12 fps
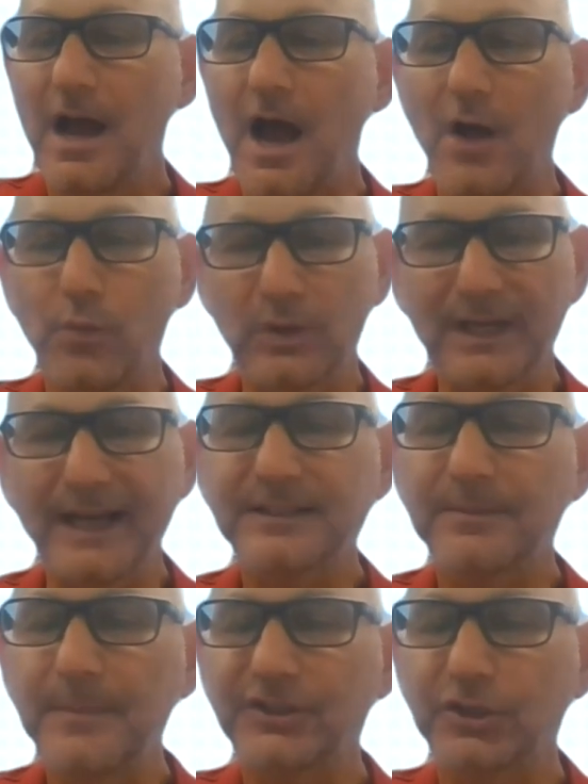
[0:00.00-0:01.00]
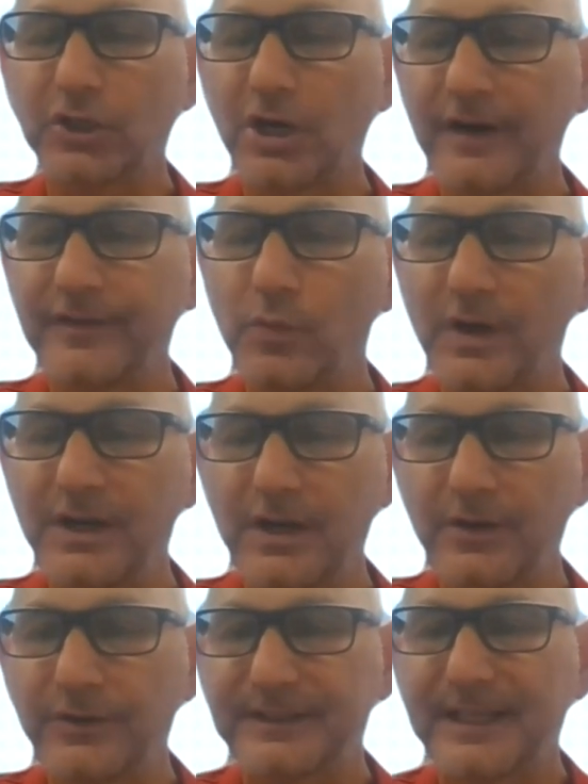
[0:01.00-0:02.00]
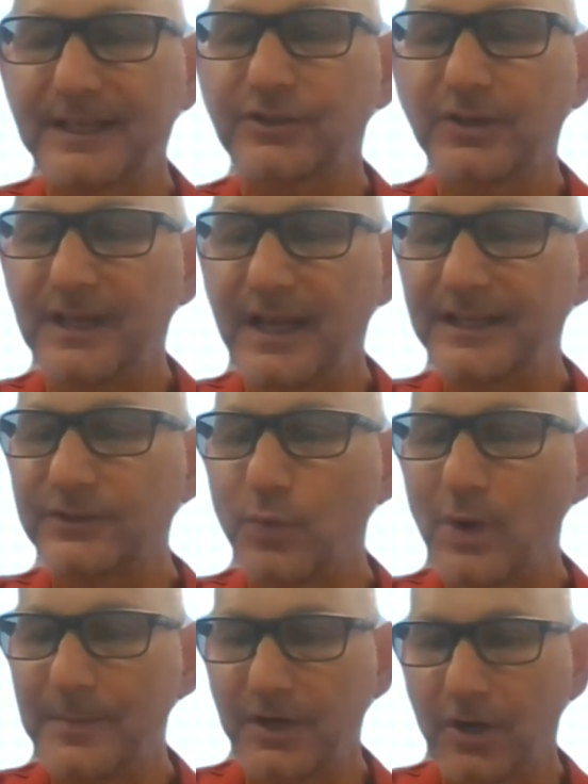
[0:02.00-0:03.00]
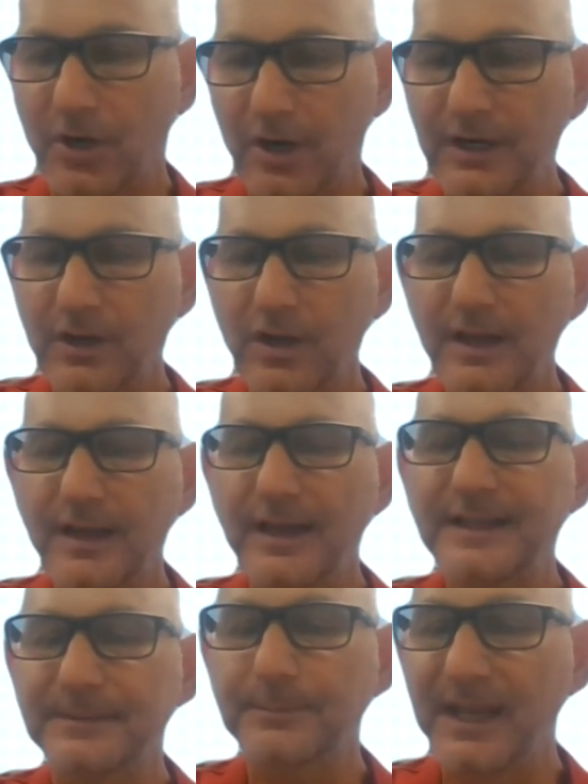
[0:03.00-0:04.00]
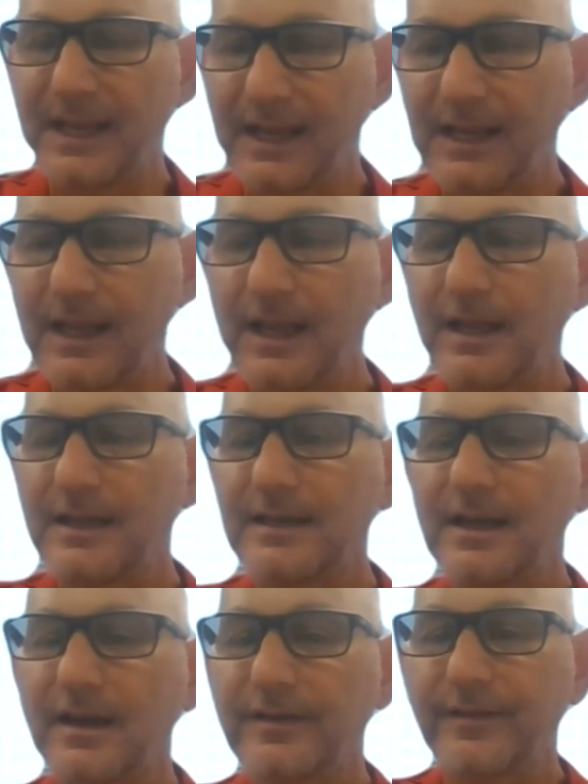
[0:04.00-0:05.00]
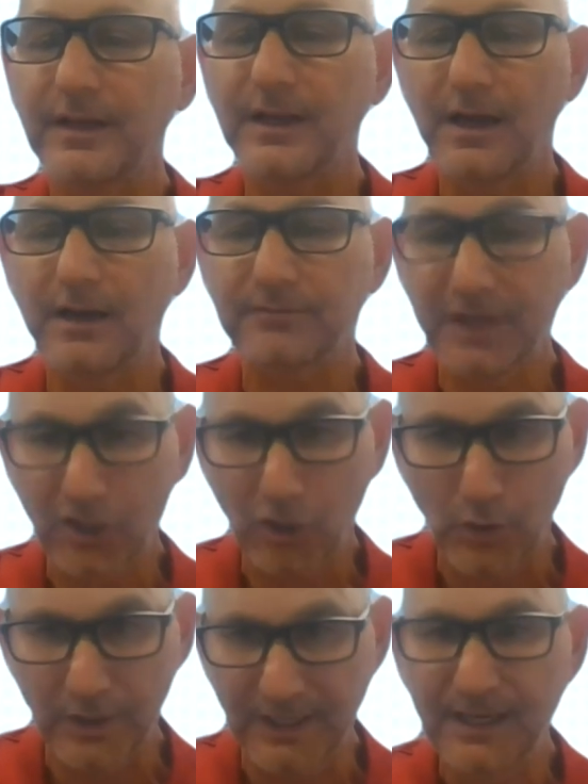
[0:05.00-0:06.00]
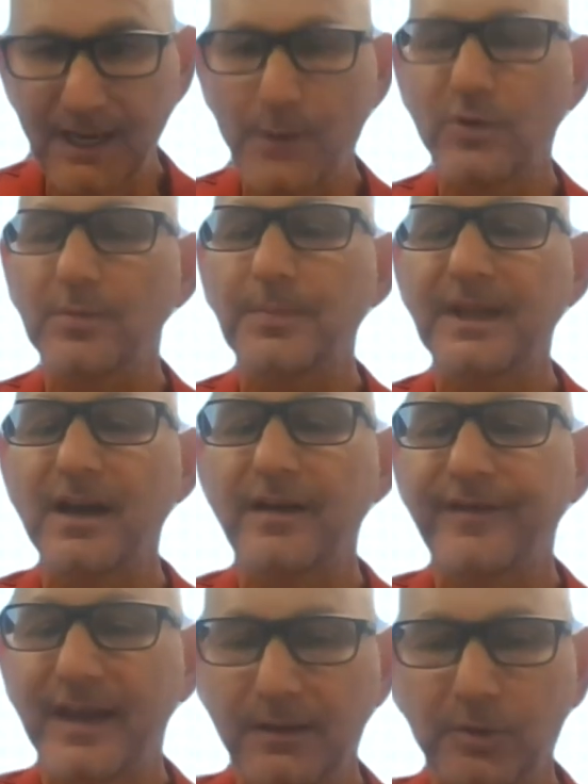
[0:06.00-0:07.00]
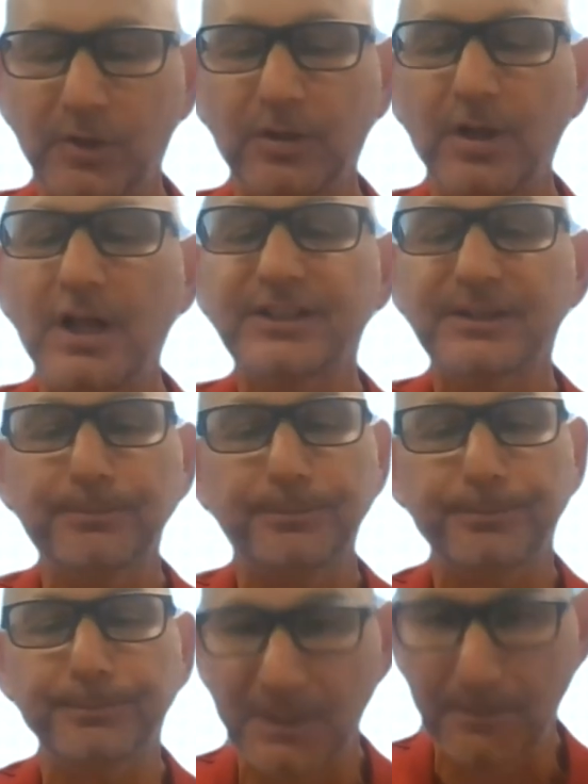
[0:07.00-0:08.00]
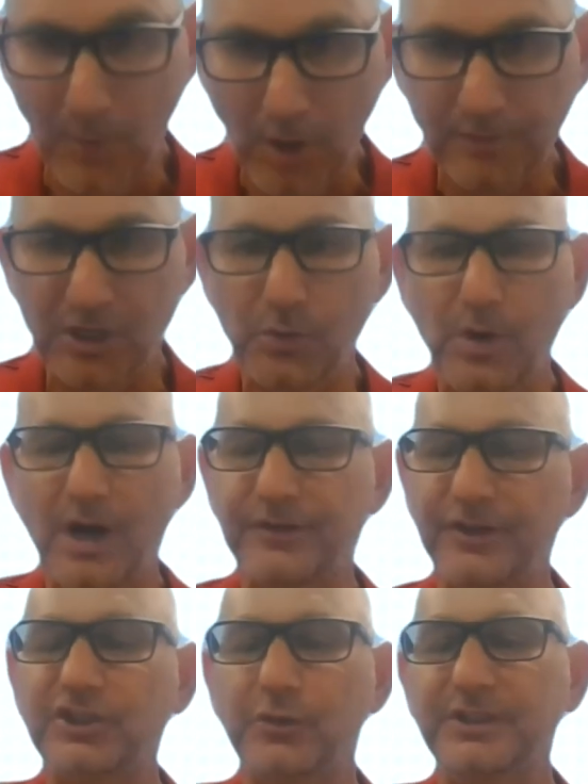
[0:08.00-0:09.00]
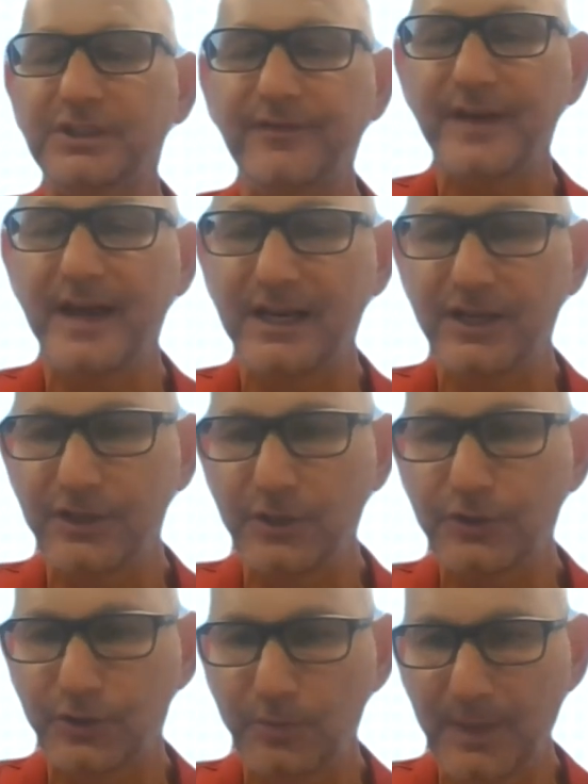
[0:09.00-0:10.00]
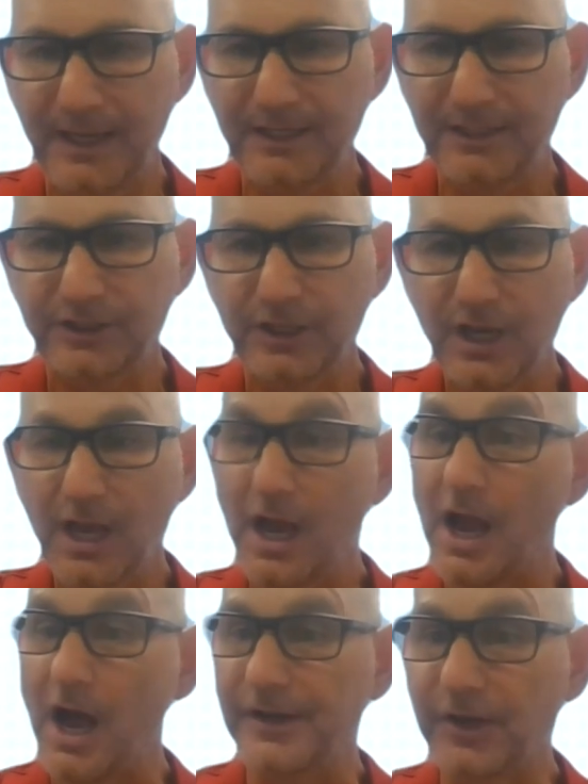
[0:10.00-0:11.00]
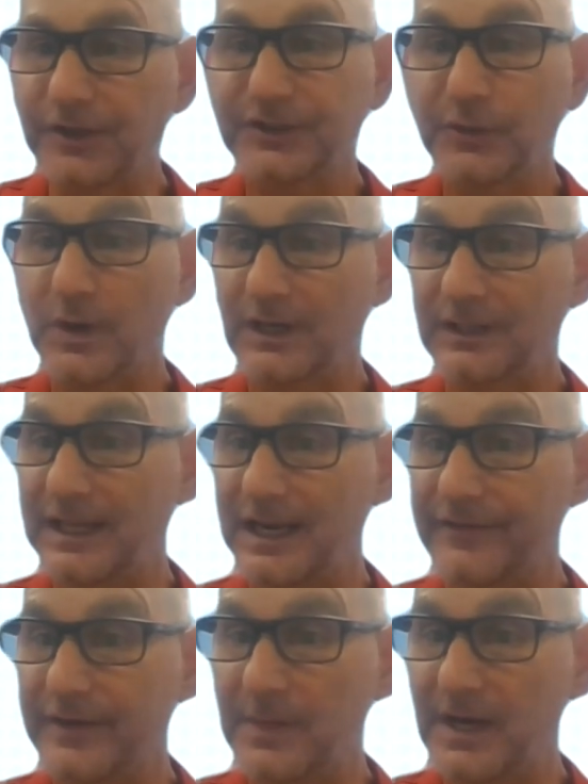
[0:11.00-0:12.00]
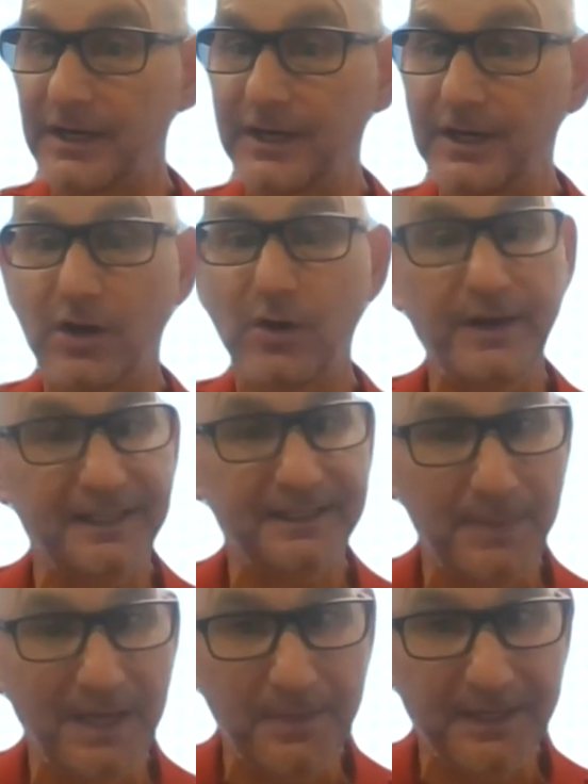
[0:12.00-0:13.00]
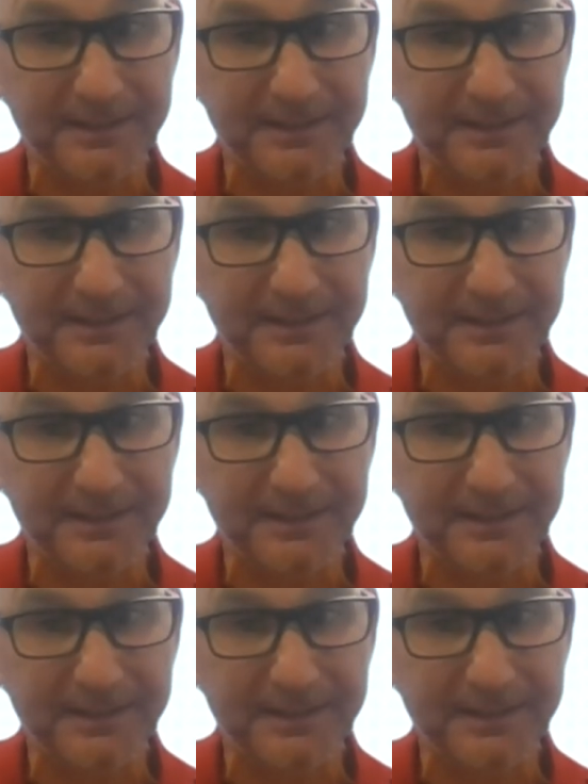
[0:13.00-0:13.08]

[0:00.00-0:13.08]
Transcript: I would like to make sure everyone knows that today's webinar is being recorded and will be available tomorrow on the Jewish Nevada YouTube page. I also want to let everybody know, and this may be a